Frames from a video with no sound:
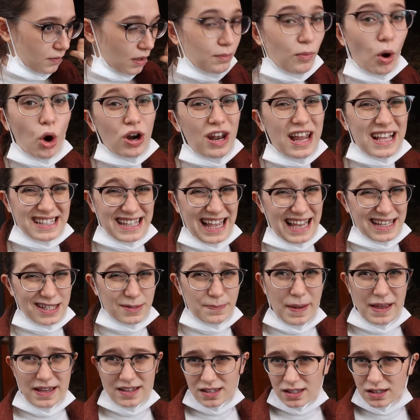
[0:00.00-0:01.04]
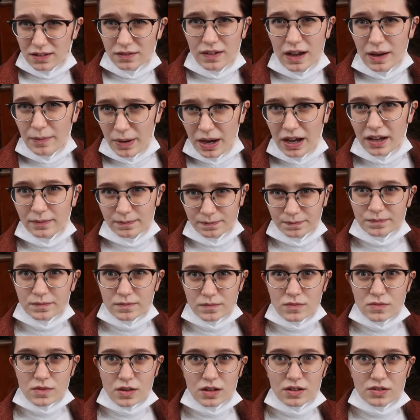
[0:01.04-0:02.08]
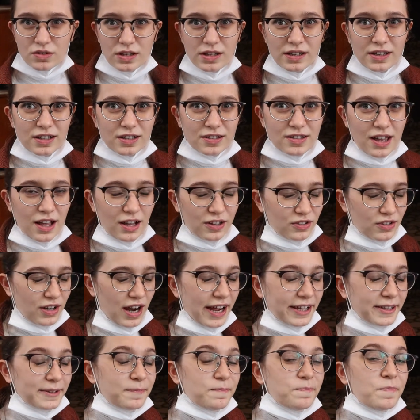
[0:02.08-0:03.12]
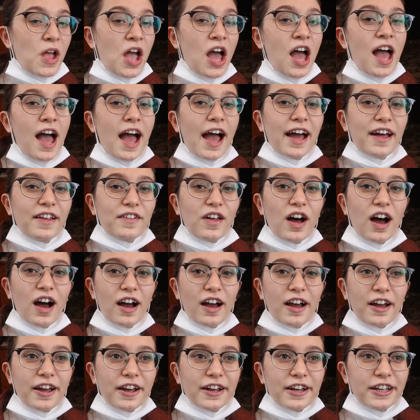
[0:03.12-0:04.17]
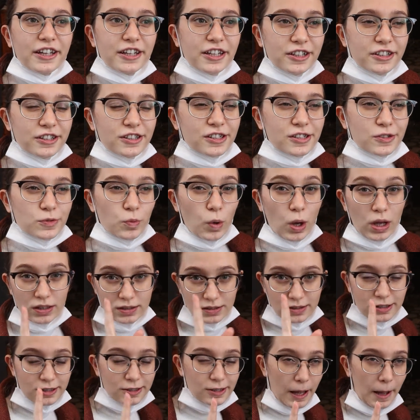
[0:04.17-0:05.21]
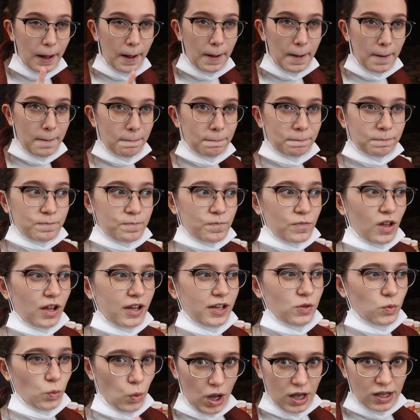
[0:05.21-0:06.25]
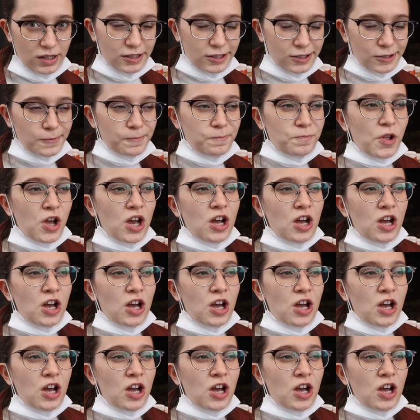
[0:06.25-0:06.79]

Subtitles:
less expensive. Am I tell the right? And I eat once in once